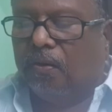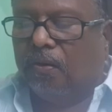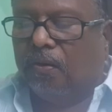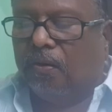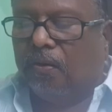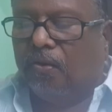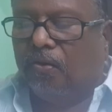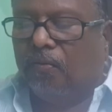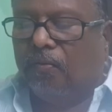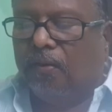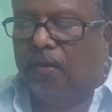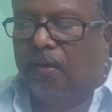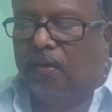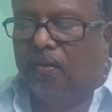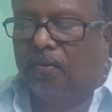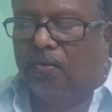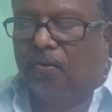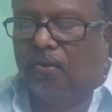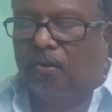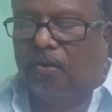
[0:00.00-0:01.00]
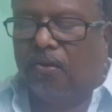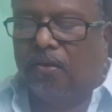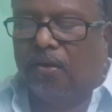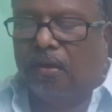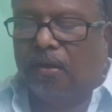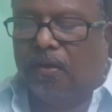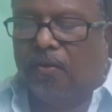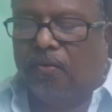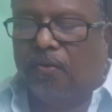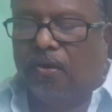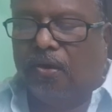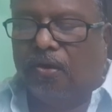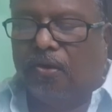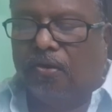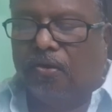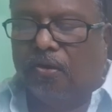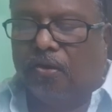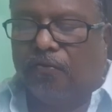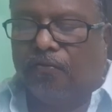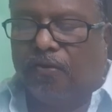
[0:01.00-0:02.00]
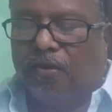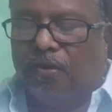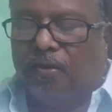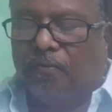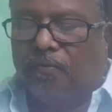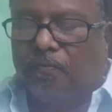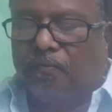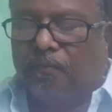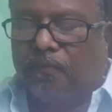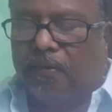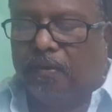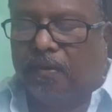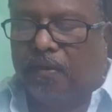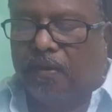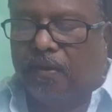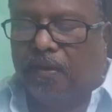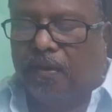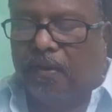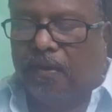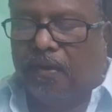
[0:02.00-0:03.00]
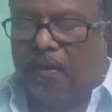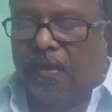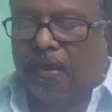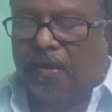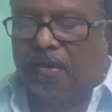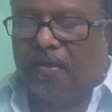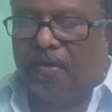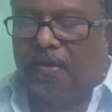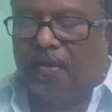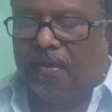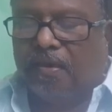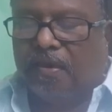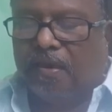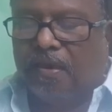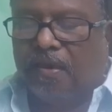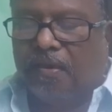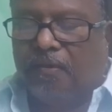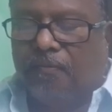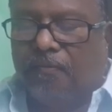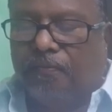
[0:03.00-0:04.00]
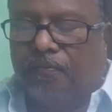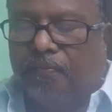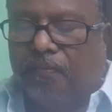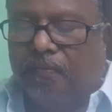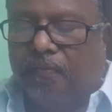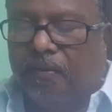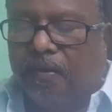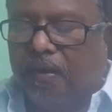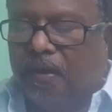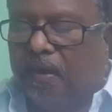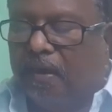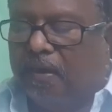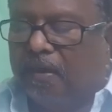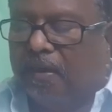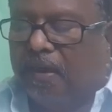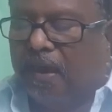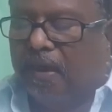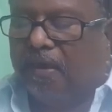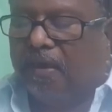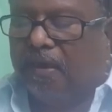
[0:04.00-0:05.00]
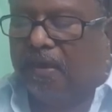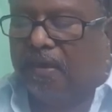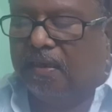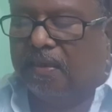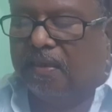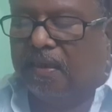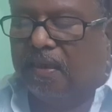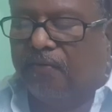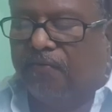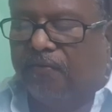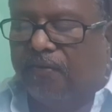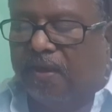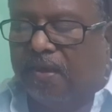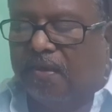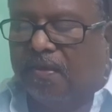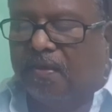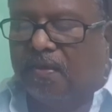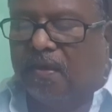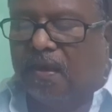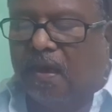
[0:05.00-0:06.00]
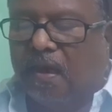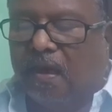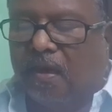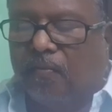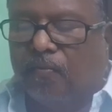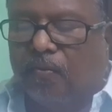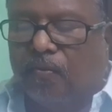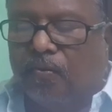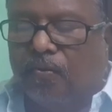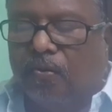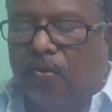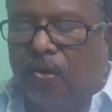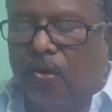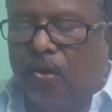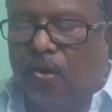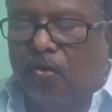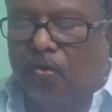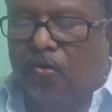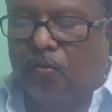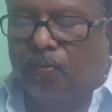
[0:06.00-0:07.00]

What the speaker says: human chorionic gonadotrophin, HCG, that is the first hormone to